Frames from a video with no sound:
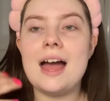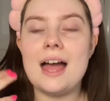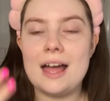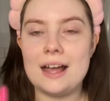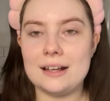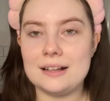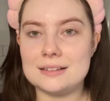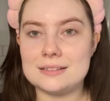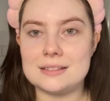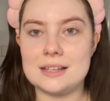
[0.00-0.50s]

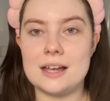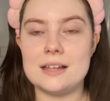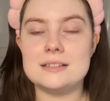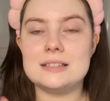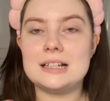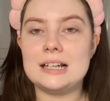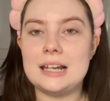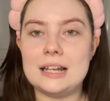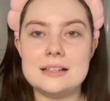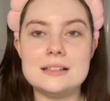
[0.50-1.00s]
excess
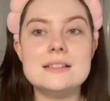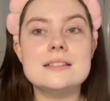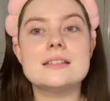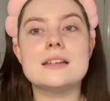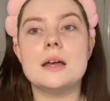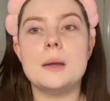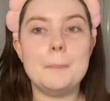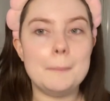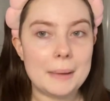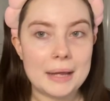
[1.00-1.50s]

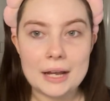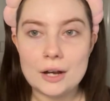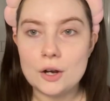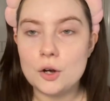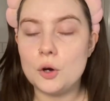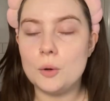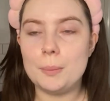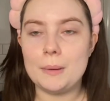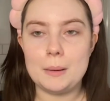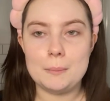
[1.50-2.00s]
cleanser
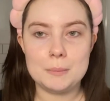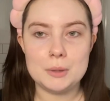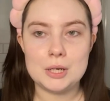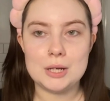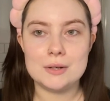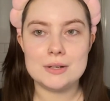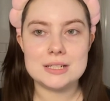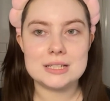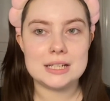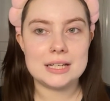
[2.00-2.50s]
makeup
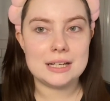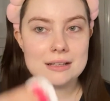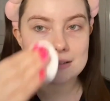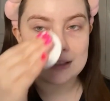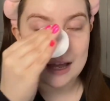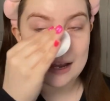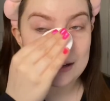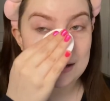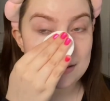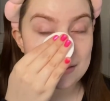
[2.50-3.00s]
impurities
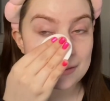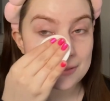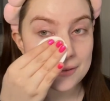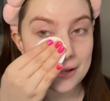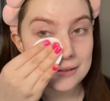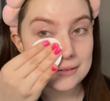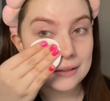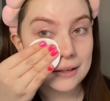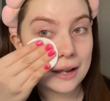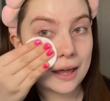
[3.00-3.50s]
anything
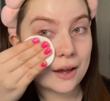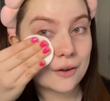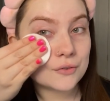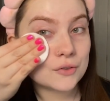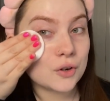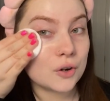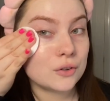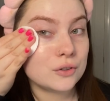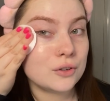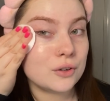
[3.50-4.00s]
that's
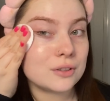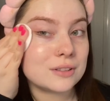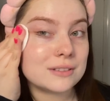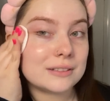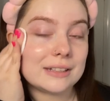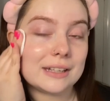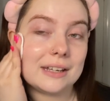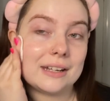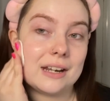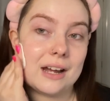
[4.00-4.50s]
left on your
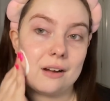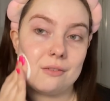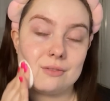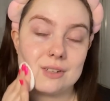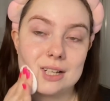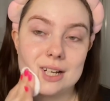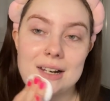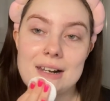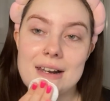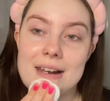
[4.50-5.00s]
skin
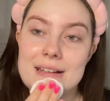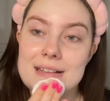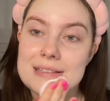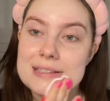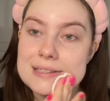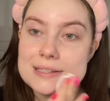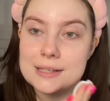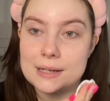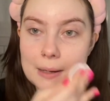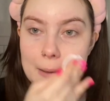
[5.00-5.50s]
after
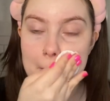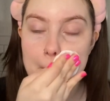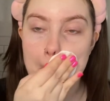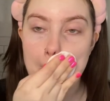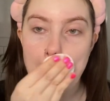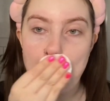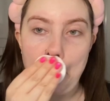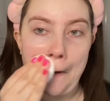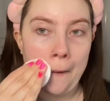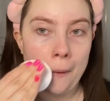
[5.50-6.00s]
cleansing
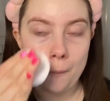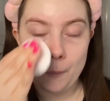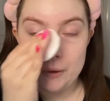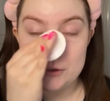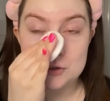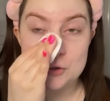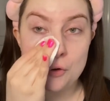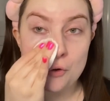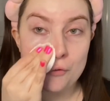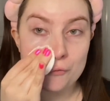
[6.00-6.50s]

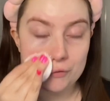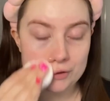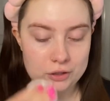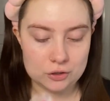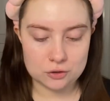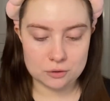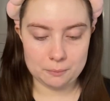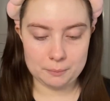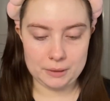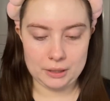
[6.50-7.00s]
which hopefully
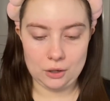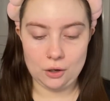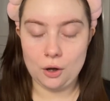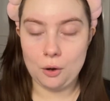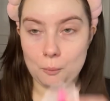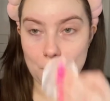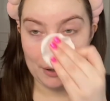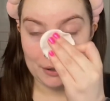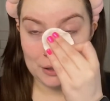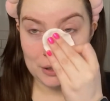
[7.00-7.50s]
shouldn't be a
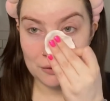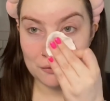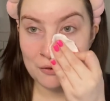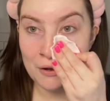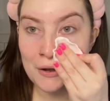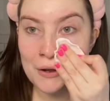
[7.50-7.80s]
lot when you've